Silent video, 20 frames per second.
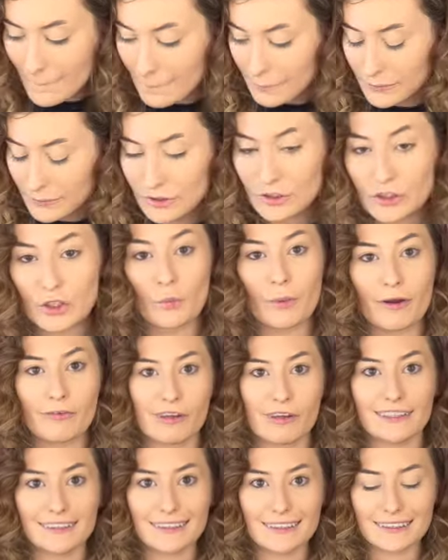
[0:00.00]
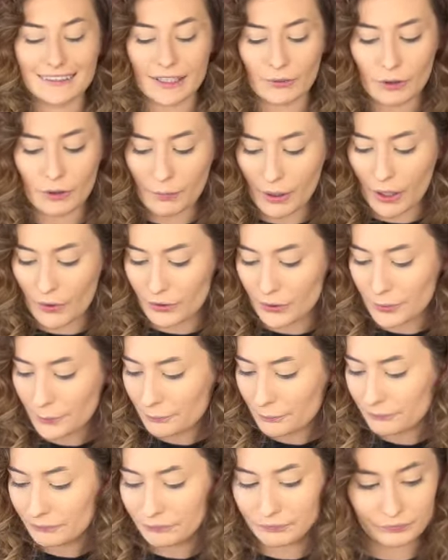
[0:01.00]
So my face is set with powder,
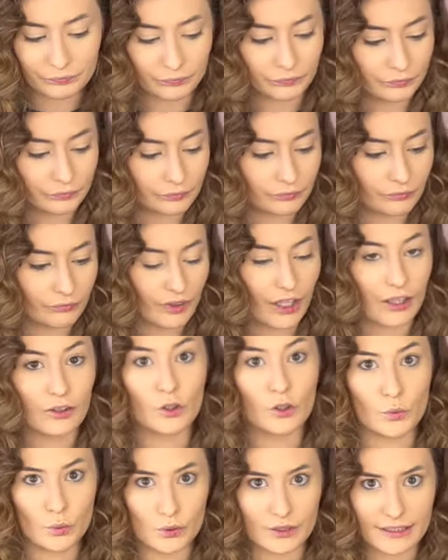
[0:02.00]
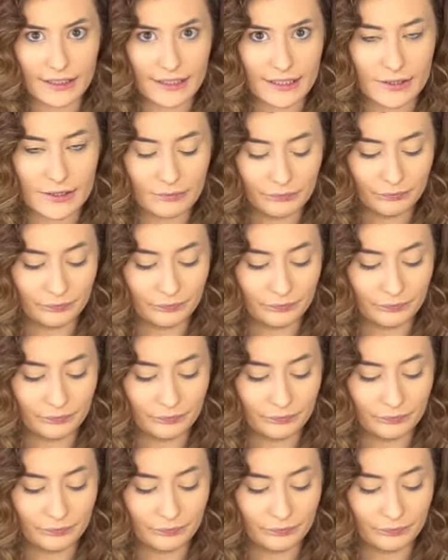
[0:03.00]
loosely.